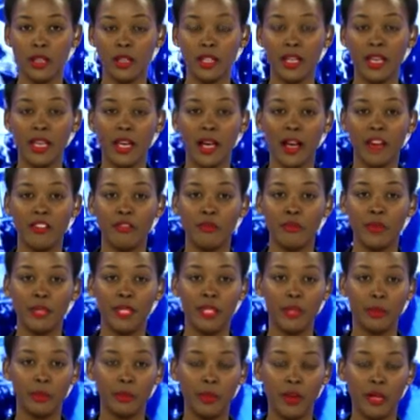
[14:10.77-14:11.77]
They have
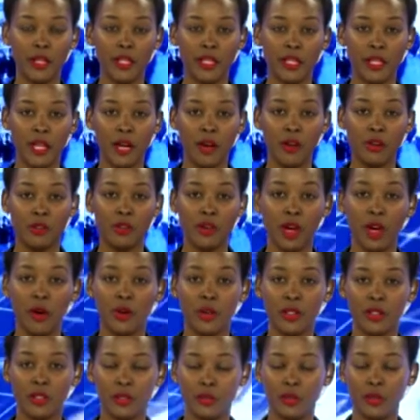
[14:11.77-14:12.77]
been a partner of
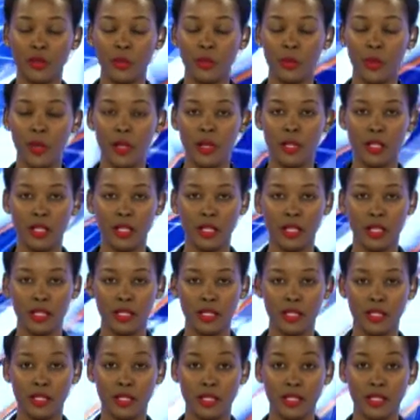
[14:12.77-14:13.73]
ours for many years," he